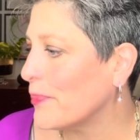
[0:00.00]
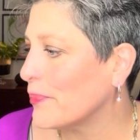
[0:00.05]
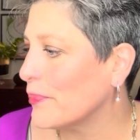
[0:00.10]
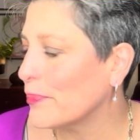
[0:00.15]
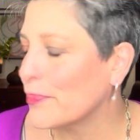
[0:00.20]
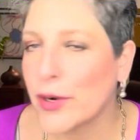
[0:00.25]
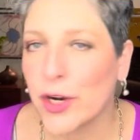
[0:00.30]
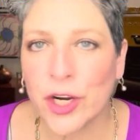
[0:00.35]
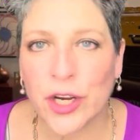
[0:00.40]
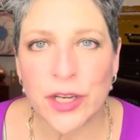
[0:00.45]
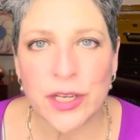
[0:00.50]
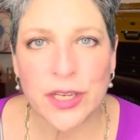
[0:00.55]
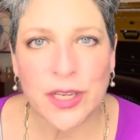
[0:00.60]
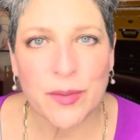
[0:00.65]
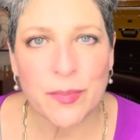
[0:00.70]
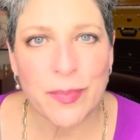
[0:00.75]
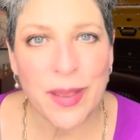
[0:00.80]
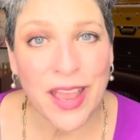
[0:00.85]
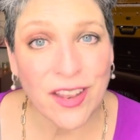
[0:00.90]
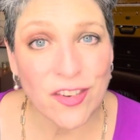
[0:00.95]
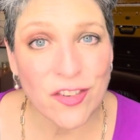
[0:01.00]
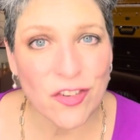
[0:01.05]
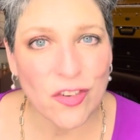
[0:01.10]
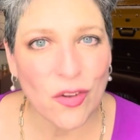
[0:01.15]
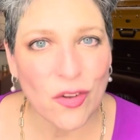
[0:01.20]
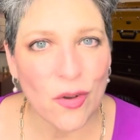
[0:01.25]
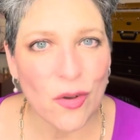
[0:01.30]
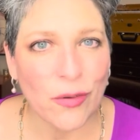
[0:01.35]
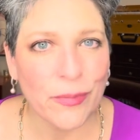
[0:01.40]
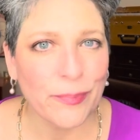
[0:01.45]
burgundy
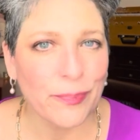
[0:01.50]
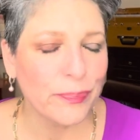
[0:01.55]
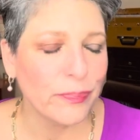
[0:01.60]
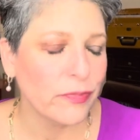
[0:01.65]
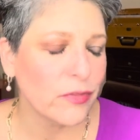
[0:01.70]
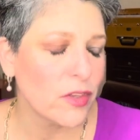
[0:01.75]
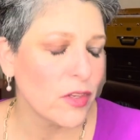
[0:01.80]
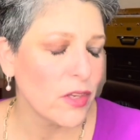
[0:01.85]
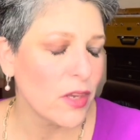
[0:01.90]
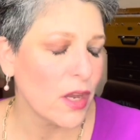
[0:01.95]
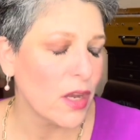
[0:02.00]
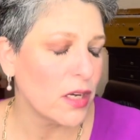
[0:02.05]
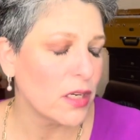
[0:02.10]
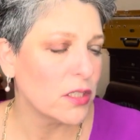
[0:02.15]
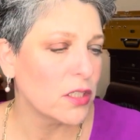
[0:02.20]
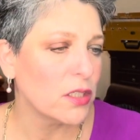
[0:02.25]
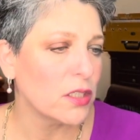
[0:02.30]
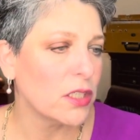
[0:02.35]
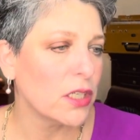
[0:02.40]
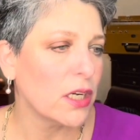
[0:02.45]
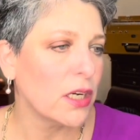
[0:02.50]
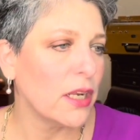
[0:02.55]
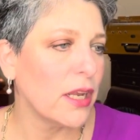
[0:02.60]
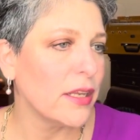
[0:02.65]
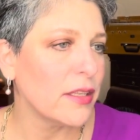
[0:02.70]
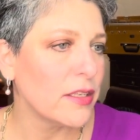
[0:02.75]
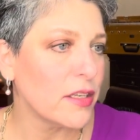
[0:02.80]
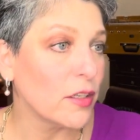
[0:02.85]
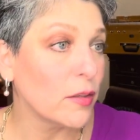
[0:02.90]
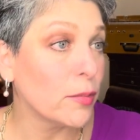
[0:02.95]
pencil.
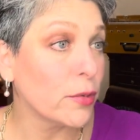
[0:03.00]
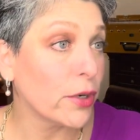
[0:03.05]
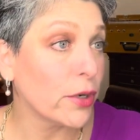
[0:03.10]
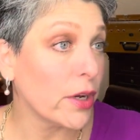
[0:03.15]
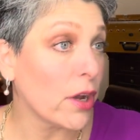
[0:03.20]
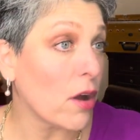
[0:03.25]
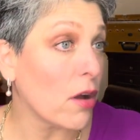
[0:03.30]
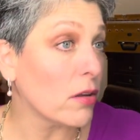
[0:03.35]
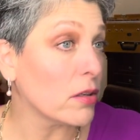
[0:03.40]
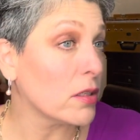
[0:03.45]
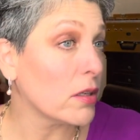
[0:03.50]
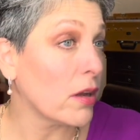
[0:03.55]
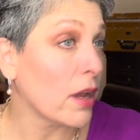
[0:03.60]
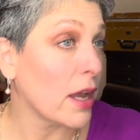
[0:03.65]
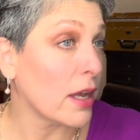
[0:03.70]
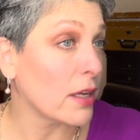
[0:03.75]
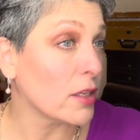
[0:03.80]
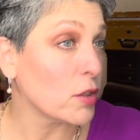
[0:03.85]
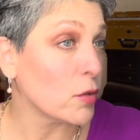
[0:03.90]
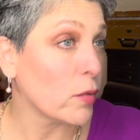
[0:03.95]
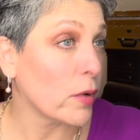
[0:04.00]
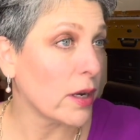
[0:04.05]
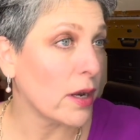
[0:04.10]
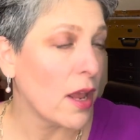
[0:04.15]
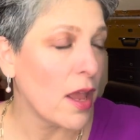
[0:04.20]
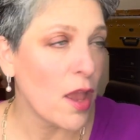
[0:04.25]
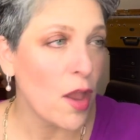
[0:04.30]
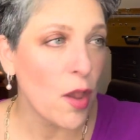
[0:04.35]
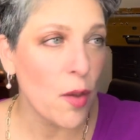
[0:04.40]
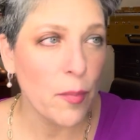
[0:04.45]
Charlotte Tilbury also has one,
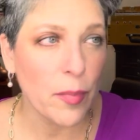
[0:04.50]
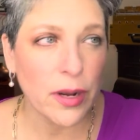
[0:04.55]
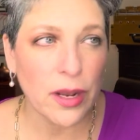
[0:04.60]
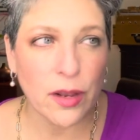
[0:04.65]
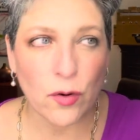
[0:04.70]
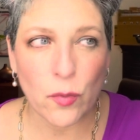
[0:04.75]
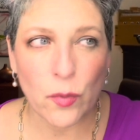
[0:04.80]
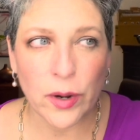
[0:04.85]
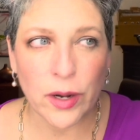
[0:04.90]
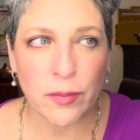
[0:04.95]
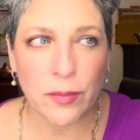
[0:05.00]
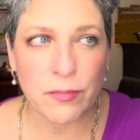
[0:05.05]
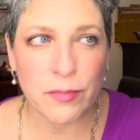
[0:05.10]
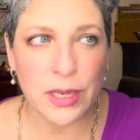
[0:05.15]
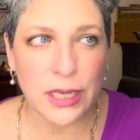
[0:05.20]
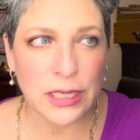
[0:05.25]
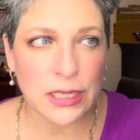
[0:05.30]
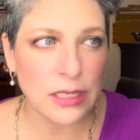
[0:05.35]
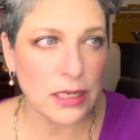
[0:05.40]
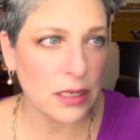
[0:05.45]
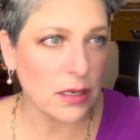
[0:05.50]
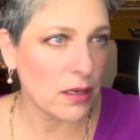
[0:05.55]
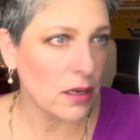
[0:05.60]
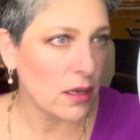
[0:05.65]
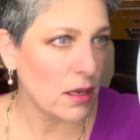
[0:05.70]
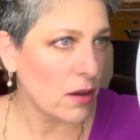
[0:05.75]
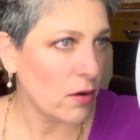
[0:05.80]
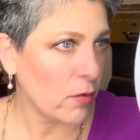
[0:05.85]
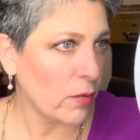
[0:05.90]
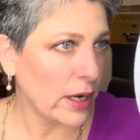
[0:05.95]
but I don't want to mix it
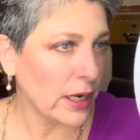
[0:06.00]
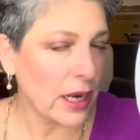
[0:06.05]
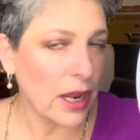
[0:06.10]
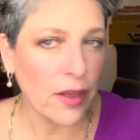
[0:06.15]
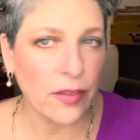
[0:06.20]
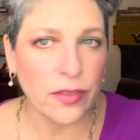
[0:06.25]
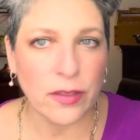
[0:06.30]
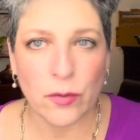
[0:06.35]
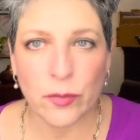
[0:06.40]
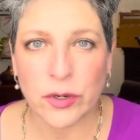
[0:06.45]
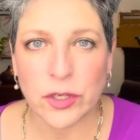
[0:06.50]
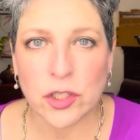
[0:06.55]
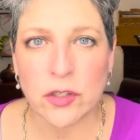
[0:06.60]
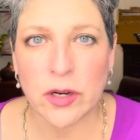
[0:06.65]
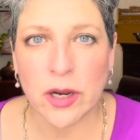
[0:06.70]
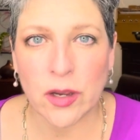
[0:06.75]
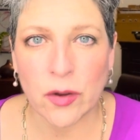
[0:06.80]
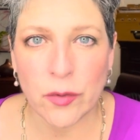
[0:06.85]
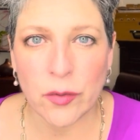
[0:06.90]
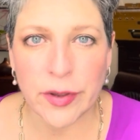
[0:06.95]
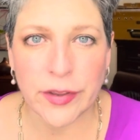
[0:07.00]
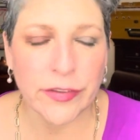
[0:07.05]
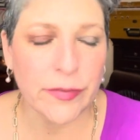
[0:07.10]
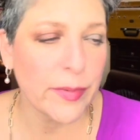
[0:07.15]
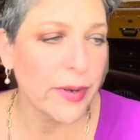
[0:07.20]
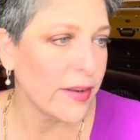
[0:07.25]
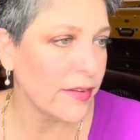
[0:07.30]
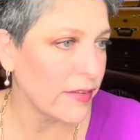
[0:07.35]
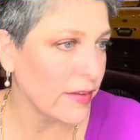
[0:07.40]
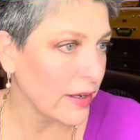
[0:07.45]
right now that we're trying
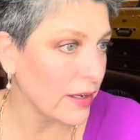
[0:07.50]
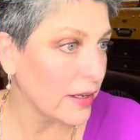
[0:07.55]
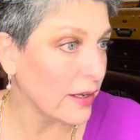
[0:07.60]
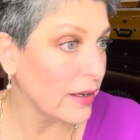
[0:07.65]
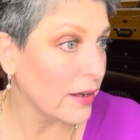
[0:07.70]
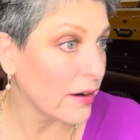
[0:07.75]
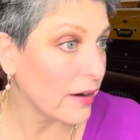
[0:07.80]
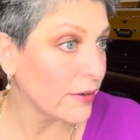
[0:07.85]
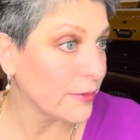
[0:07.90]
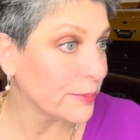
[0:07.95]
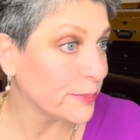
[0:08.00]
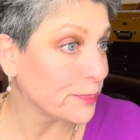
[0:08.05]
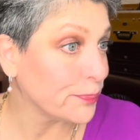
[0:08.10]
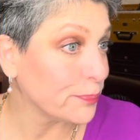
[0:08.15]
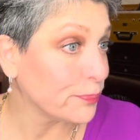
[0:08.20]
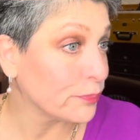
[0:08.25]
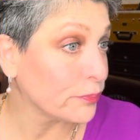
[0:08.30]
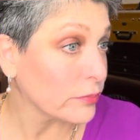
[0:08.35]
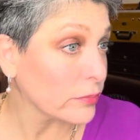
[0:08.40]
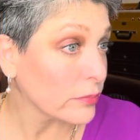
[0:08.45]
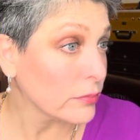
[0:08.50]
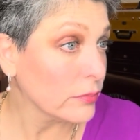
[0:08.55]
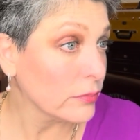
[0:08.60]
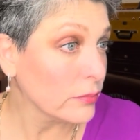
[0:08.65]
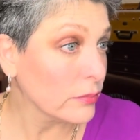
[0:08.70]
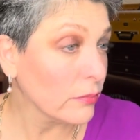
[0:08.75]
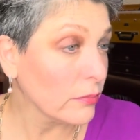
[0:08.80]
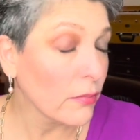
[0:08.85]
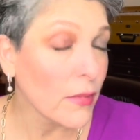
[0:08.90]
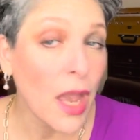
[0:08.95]
Westman Atelier.
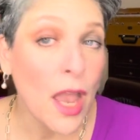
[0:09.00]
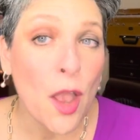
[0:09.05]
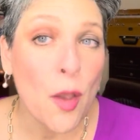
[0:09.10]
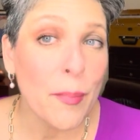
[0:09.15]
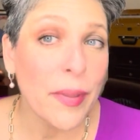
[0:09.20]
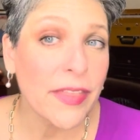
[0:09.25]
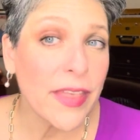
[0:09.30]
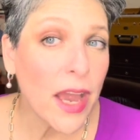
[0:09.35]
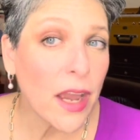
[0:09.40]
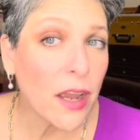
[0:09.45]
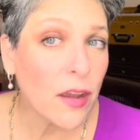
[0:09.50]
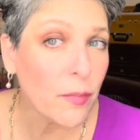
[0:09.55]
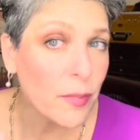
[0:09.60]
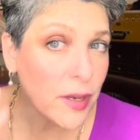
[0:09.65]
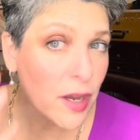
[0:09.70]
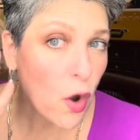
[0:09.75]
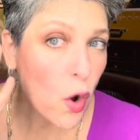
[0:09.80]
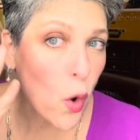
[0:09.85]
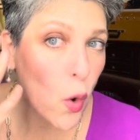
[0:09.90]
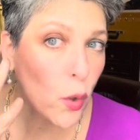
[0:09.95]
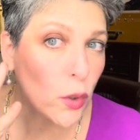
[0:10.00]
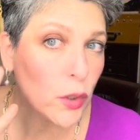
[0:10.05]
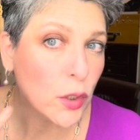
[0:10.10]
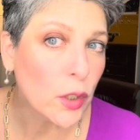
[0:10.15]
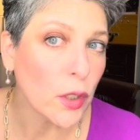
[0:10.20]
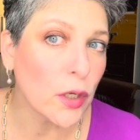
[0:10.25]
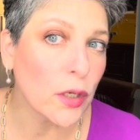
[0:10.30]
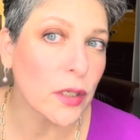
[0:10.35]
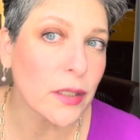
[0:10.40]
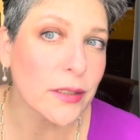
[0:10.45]
But that could be a whole
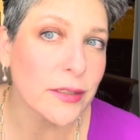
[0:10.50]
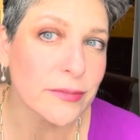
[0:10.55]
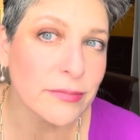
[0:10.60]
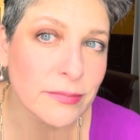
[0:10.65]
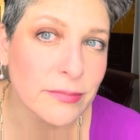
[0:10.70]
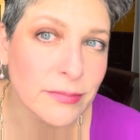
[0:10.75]
look,